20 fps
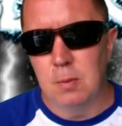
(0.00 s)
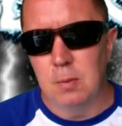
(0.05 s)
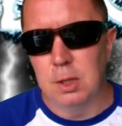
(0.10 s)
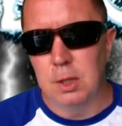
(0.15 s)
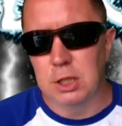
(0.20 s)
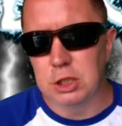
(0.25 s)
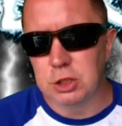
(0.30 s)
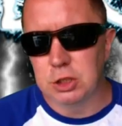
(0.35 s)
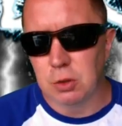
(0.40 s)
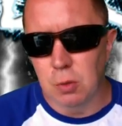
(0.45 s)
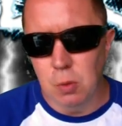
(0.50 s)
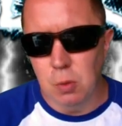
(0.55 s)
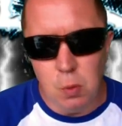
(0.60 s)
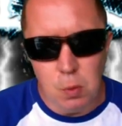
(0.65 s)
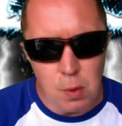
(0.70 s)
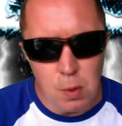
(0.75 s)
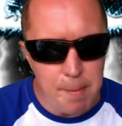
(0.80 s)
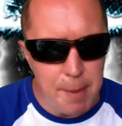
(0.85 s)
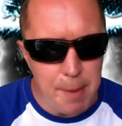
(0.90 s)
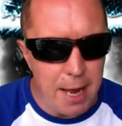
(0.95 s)
which are
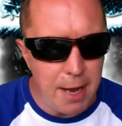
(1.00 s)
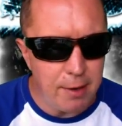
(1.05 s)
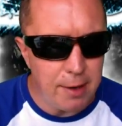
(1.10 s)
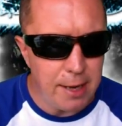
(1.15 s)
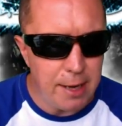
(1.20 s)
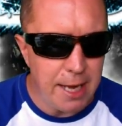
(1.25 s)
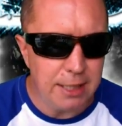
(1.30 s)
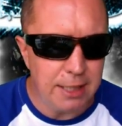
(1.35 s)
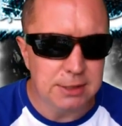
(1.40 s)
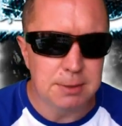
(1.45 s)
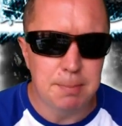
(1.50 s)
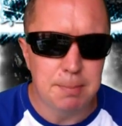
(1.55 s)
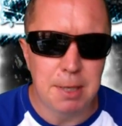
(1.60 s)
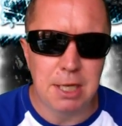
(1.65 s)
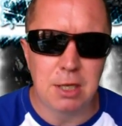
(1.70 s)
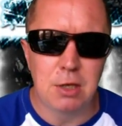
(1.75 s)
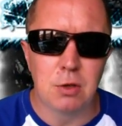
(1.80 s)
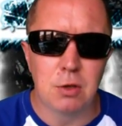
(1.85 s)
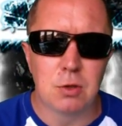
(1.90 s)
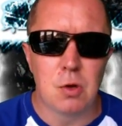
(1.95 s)
all about how to
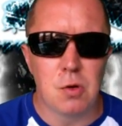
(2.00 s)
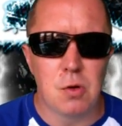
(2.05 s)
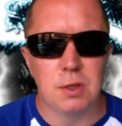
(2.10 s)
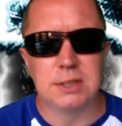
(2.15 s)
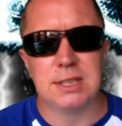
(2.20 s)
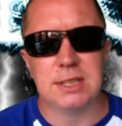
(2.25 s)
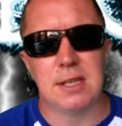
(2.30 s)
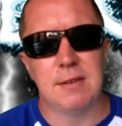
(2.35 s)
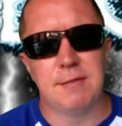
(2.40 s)
pick your coins